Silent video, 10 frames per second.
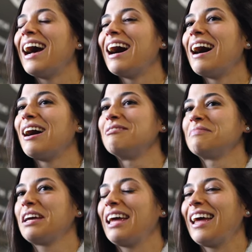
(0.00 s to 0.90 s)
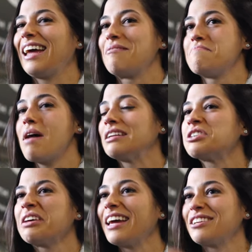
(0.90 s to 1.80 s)
Um,
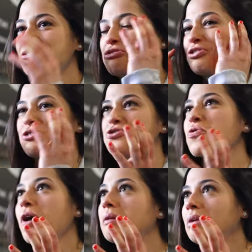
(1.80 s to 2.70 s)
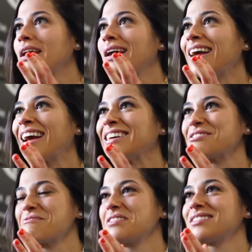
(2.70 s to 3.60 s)
mentally it just destroyed me because
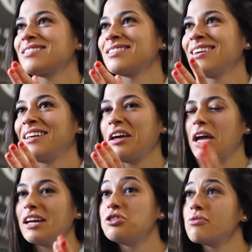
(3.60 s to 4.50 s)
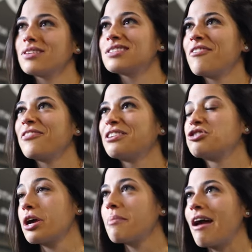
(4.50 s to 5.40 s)
it was like I do this stuff in the
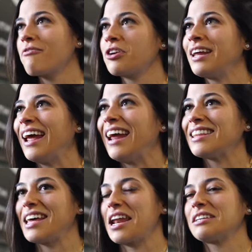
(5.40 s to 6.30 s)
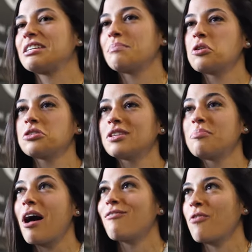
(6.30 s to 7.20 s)
gym every day and then I stepped onto the
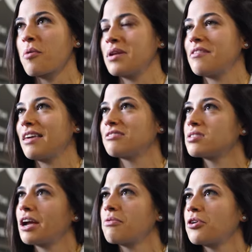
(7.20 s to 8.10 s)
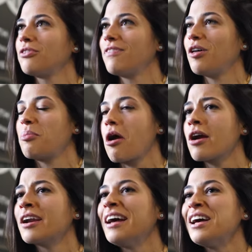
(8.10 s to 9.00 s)
platform and things like really fell
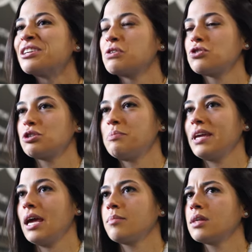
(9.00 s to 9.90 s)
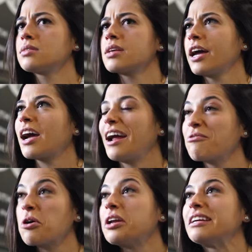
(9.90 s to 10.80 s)
apart. So it just became this like I
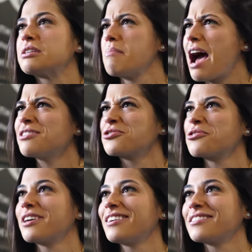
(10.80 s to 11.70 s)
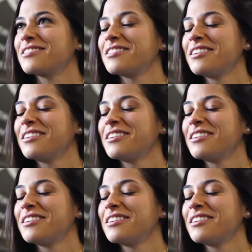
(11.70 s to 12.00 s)
really need to master this.